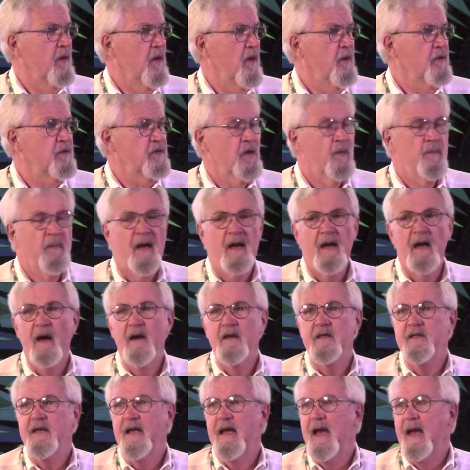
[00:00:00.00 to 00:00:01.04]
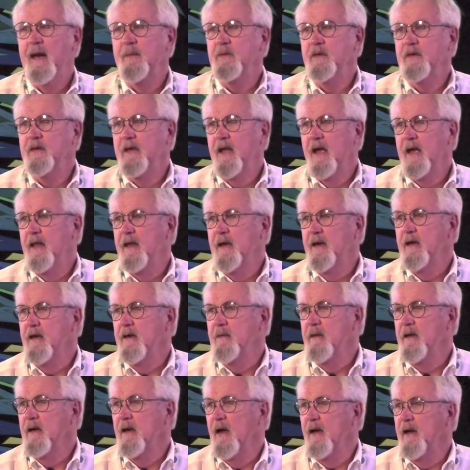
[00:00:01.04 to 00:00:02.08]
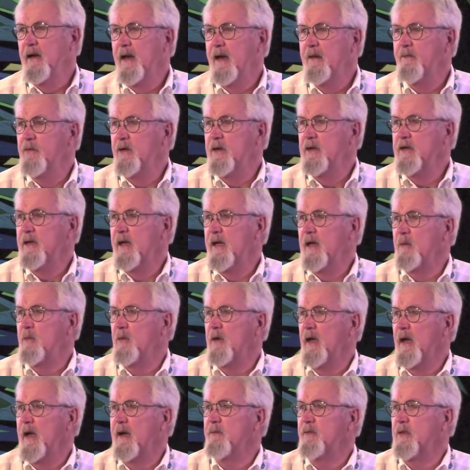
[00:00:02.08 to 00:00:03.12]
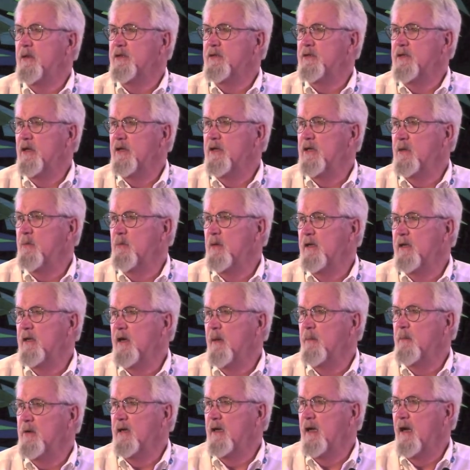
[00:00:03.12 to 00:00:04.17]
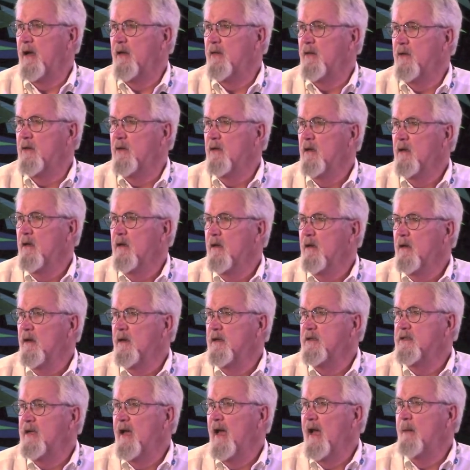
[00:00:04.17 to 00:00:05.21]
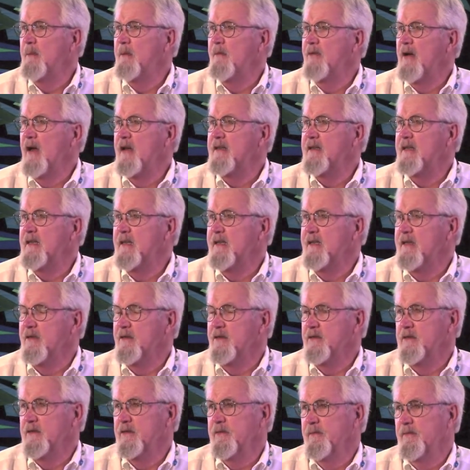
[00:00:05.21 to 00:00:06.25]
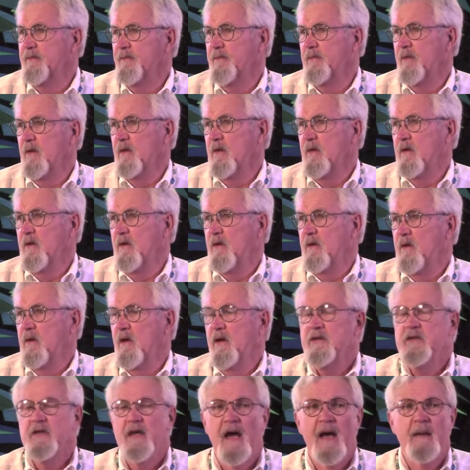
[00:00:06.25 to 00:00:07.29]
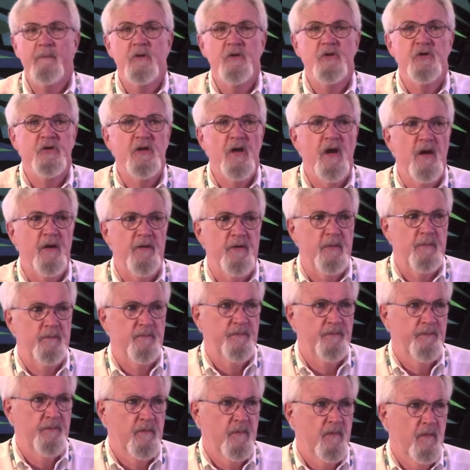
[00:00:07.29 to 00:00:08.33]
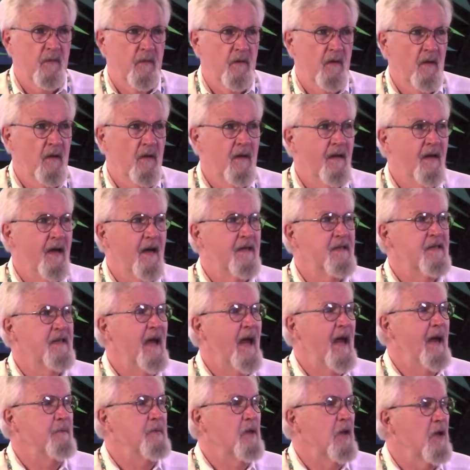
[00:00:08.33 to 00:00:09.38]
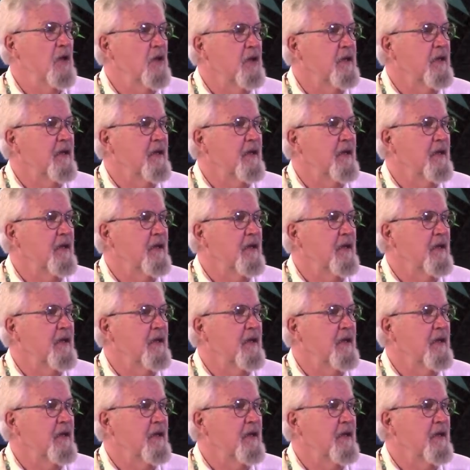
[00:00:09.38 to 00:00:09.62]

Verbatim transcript: So may our time today and every day, we, every Sunday we come together, a time of ideas, a time to share them, a time to look